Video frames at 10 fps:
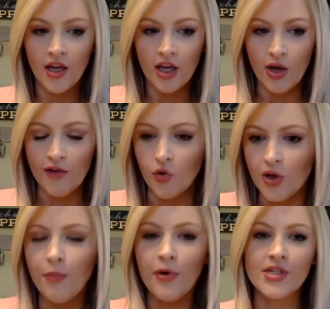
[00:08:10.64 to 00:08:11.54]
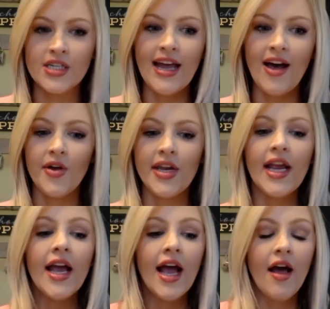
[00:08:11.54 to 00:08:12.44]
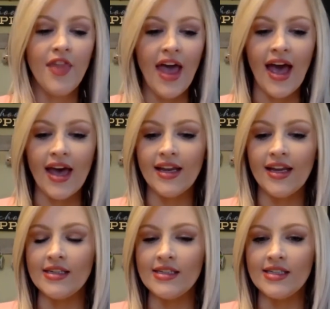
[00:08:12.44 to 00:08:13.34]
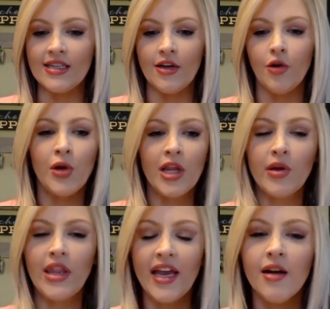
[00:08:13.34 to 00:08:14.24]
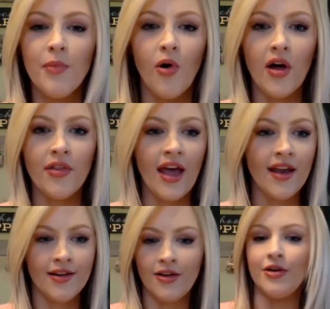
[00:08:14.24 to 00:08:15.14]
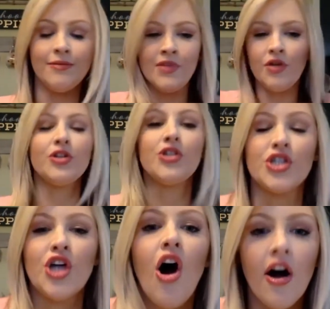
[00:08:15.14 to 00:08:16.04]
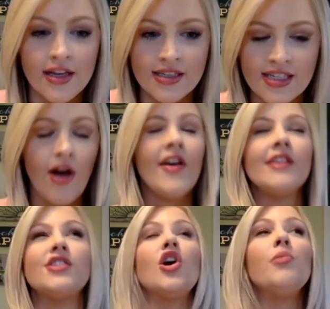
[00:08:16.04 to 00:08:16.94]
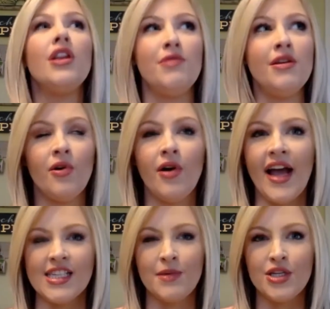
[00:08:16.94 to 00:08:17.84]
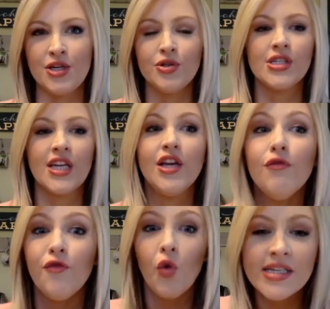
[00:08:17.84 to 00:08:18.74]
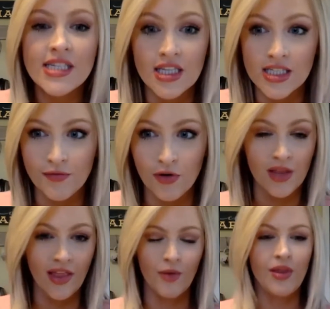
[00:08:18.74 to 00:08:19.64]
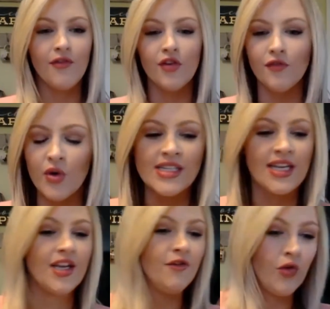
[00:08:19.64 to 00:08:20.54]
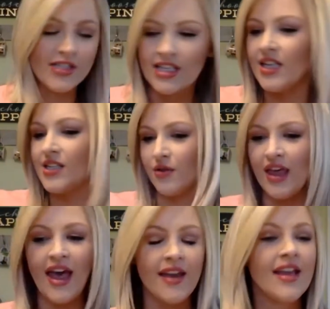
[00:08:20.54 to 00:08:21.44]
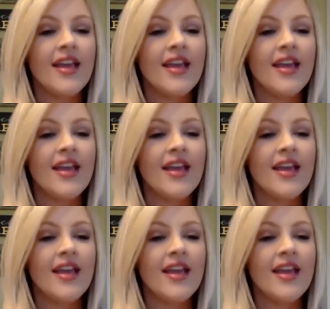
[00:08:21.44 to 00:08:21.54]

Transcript: you have a real personality that is, you know, really relatable and that you could just talk and sell. I've had so many people ask me too, just, can you voice this for me? Like, we love your voice. Can you voice this or that?